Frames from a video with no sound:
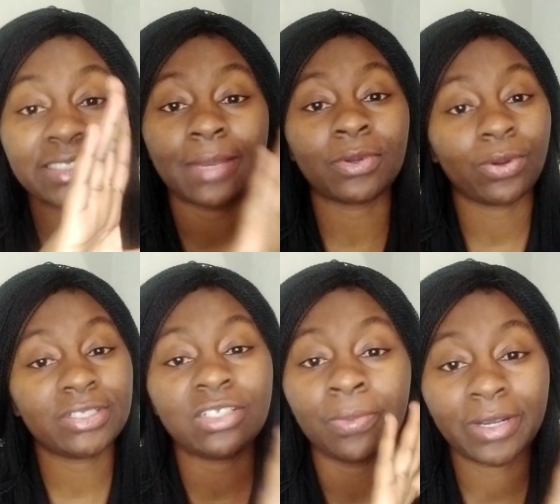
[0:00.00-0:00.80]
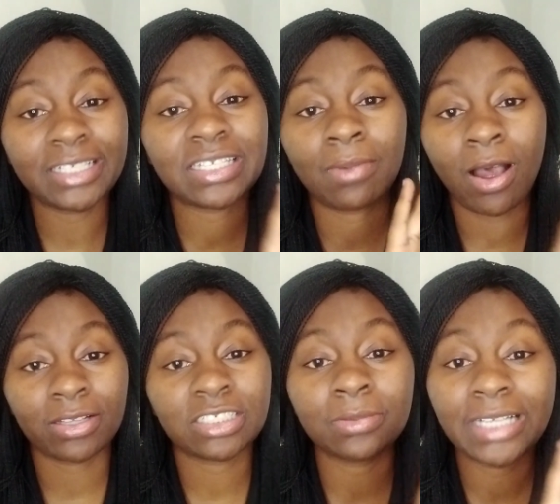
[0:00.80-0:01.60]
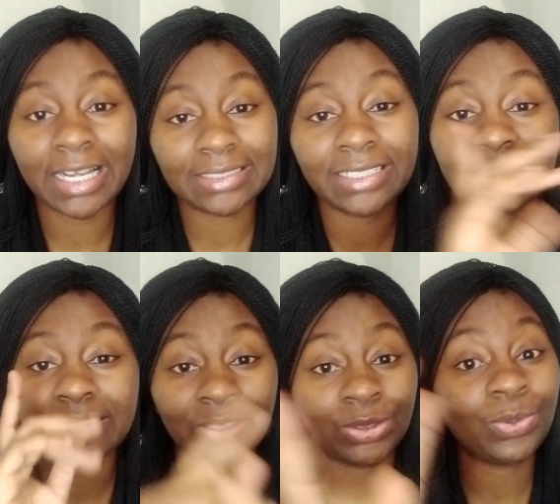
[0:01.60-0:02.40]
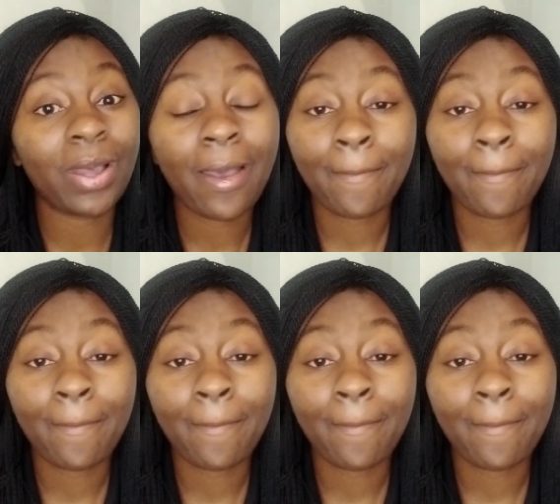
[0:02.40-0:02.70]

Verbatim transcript: I'm going to bring some awesome content to